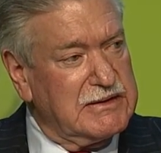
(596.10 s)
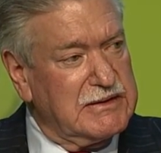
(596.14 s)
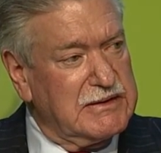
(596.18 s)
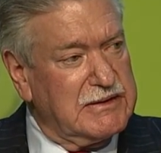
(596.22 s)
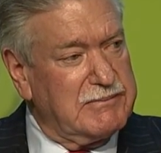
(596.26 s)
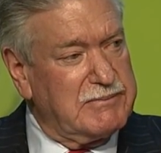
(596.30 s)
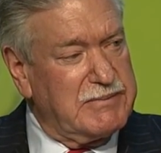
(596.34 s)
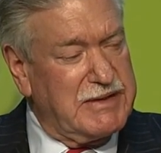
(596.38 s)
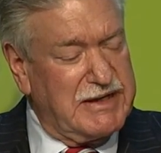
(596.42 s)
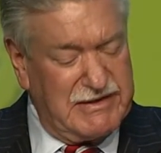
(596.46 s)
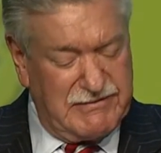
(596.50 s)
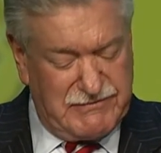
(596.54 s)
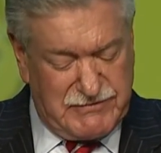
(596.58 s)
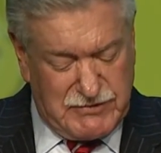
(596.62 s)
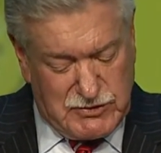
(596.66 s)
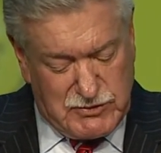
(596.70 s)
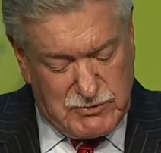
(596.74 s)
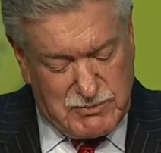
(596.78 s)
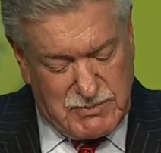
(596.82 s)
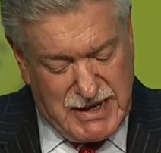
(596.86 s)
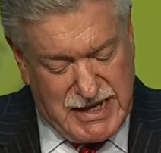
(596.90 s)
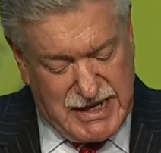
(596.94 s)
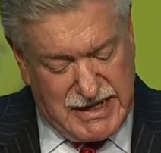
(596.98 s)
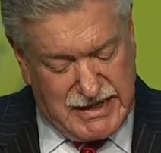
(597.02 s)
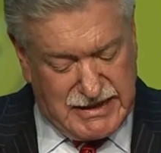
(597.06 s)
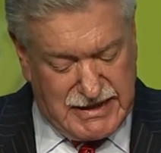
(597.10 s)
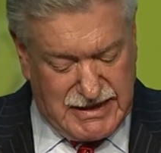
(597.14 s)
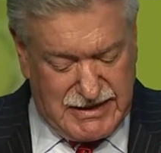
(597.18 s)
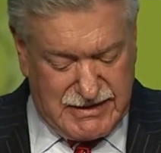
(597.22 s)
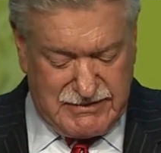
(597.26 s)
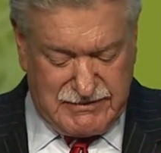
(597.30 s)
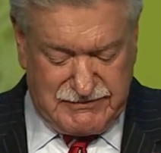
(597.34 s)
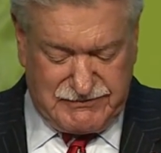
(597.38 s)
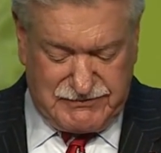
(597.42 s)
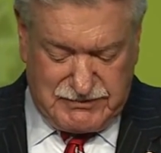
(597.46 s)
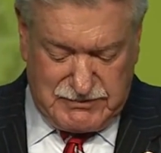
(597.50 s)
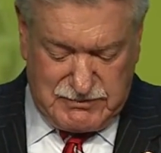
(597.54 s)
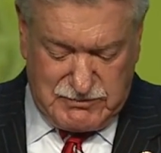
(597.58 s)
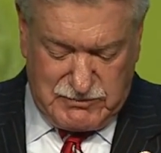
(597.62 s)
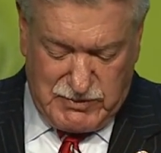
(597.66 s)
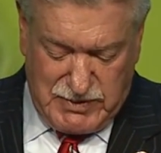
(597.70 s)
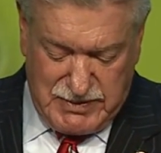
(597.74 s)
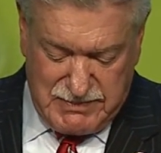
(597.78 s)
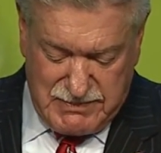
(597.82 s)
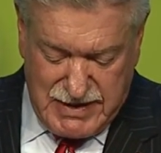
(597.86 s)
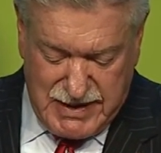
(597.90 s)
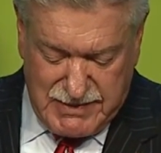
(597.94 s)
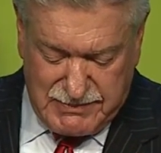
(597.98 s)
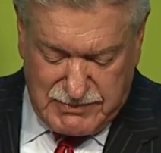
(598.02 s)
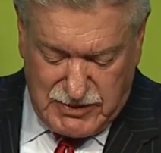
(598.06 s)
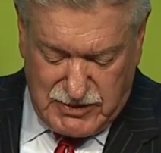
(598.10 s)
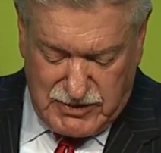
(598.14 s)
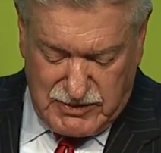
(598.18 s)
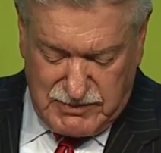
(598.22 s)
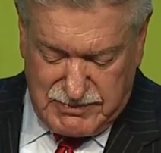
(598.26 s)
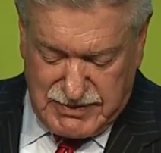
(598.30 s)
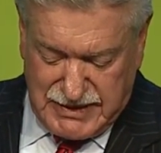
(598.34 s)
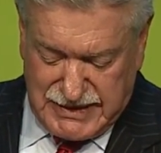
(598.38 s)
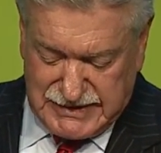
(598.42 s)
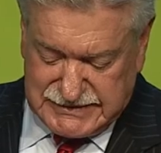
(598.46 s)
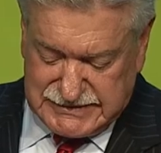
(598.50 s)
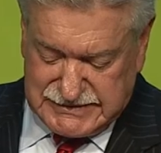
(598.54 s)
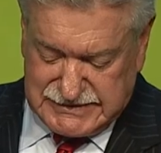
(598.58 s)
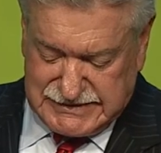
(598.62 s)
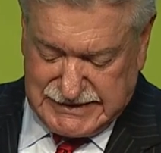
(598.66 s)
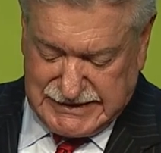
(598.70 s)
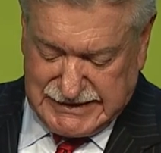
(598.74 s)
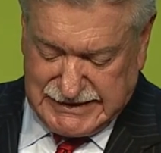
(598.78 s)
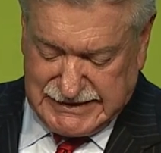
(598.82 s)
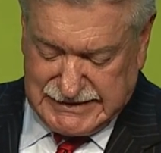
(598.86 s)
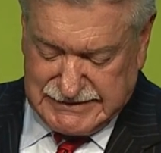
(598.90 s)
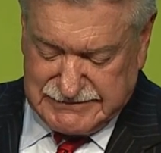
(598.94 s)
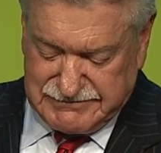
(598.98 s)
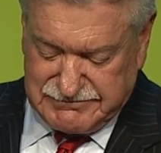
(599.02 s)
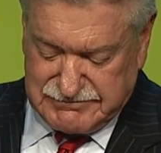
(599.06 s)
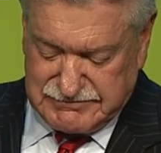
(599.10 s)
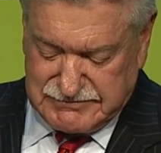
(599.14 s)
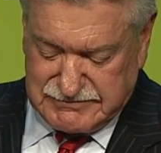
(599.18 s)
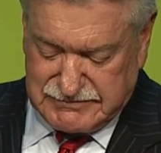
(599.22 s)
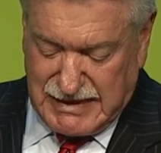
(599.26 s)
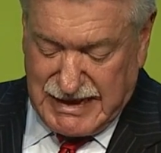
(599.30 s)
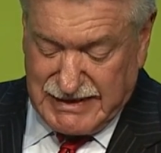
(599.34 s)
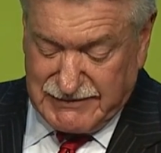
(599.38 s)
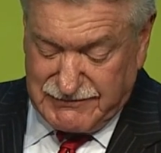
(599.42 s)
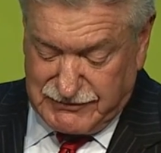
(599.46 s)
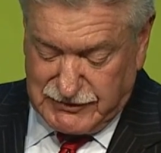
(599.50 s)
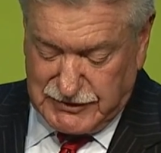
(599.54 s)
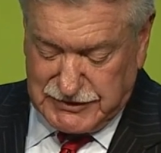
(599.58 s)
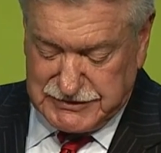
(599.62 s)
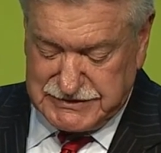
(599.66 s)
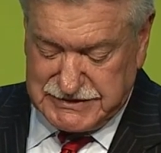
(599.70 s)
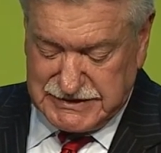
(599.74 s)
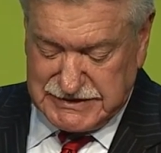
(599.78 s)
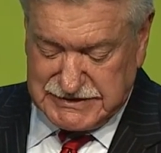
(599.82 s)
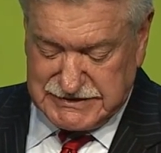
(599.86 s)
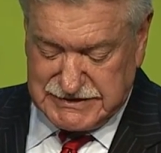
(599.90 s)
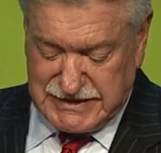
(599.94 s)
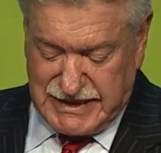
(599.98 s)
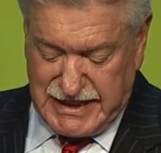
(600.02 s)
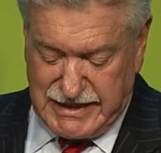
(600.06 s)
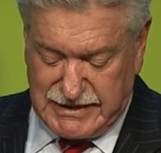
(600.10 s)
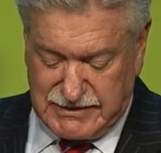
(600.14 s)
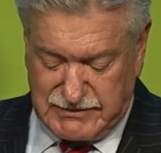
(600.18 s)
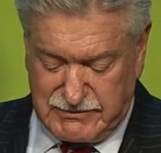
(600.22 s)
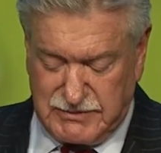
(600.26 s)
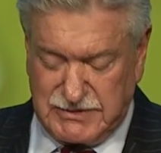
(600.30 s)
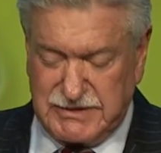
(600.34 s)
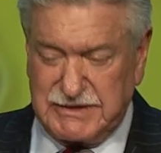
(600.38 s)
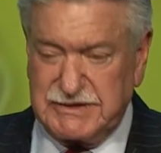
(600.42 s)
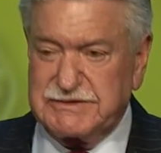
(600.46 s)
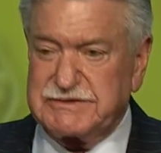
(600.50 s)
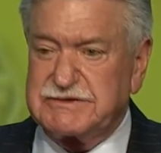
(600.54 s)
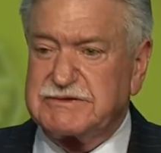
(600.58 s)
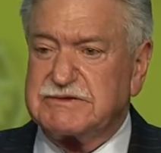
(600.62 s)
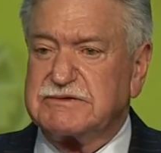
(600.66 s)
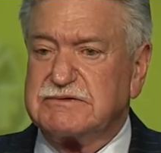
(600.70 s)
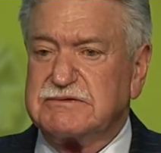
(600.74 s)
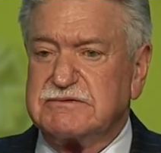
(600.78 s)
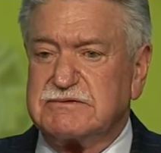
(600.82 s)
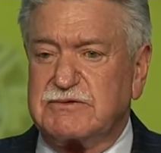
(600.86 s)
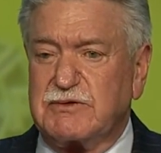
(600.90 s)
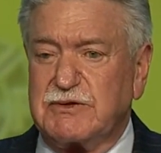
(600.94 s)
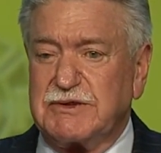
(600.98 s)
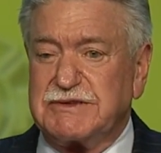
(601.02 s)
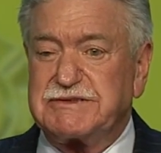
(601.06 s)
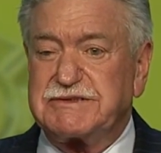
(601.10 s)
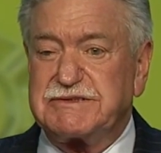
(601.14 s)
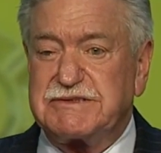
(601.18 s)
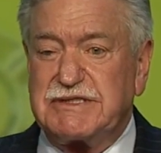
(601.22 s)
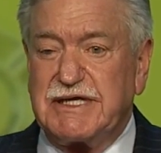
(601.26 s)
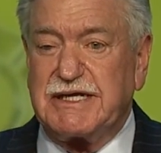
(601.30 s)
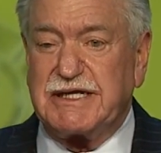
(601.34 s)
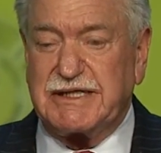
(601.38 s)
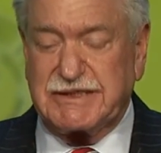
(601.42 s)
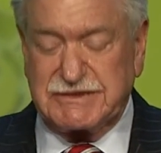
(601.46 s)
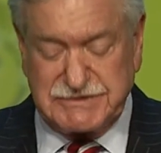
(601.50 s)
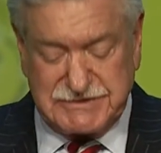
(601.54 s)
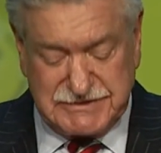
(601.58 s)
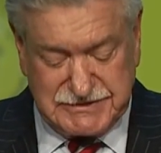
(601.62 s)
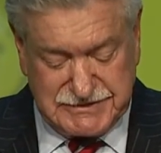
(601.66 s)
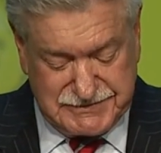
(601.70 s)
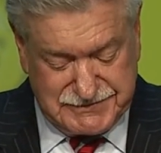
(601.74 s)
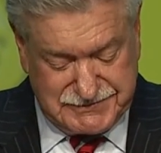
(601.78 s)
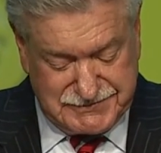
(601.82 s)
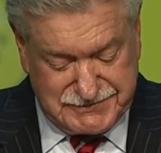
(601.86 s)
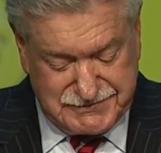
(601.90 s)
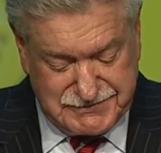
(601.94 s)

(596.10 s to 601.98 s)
Many of you may have remember, but uh, my first exec was Chris Dennis.